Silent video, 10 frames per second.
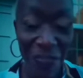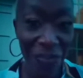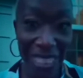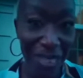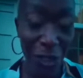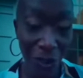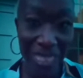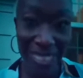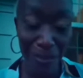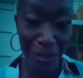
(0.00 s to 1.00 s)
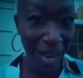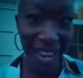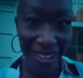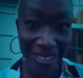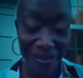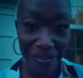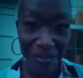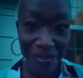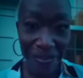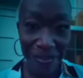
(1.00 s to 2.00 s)
this choice has been made.
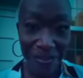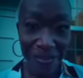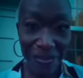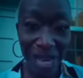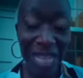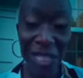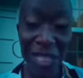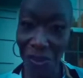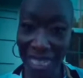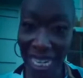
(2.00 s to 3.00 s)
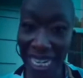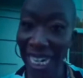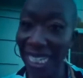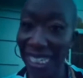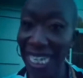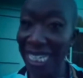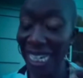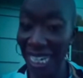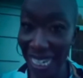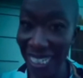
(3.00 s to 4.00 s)
And so, so again, unless
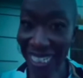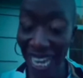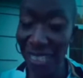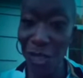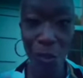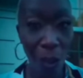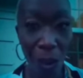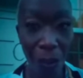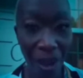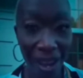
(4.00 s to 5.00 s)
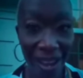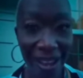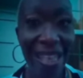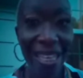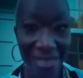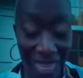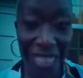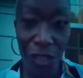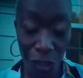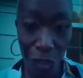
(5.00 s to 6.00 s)
he decides to walk away,
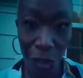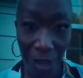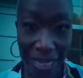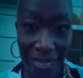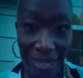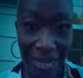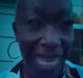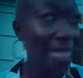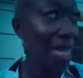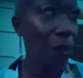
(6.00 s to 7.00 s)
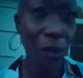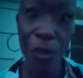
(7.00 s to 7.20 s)
this is your choice. It's like when